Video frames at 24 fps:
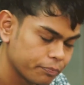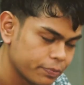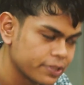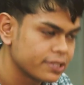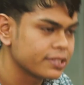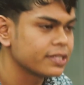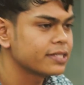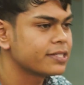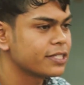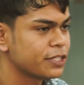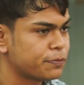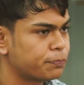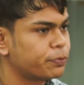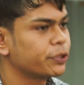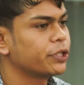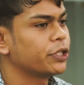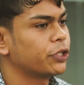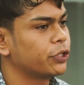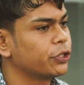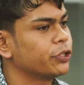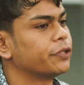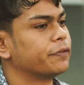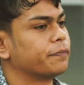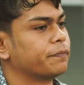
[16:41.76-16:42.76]
Business is
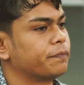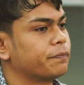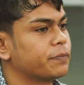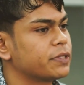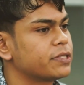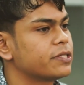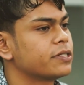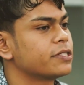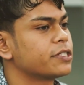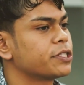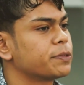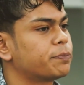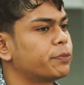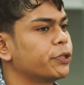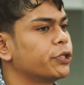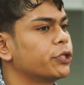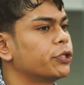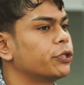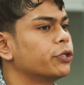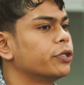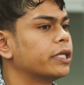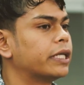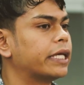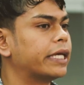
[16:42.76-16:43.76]
pretty good. Business is
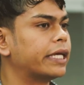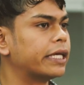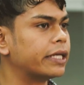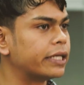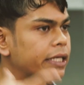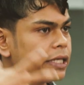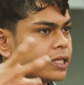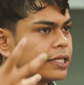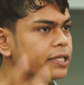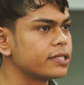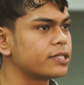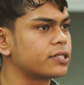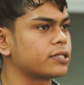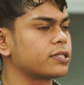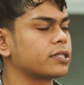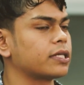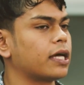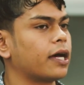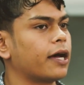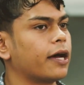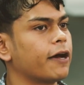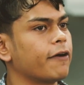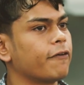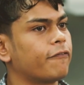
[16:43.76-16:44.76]
pretty good. It is
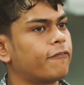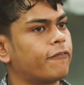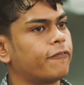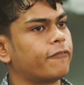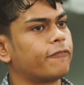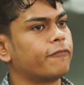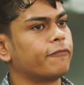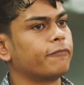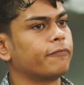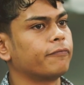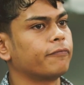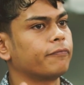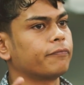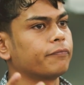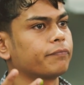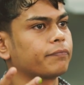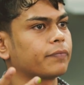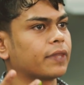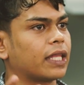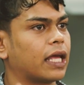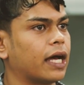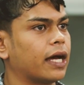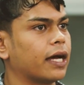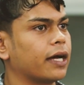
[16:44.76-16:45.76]
a,
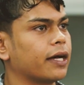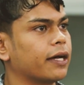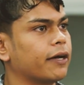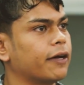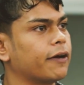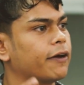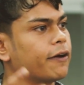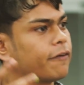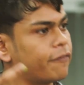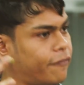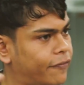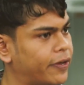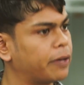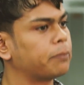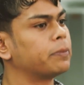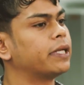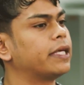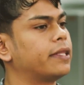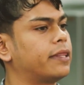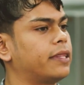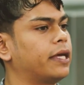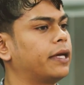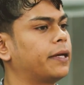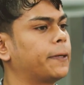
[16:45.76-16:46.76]
a
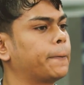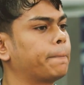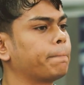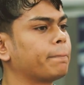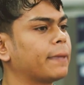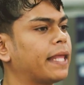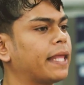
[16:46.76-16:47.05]
family thing.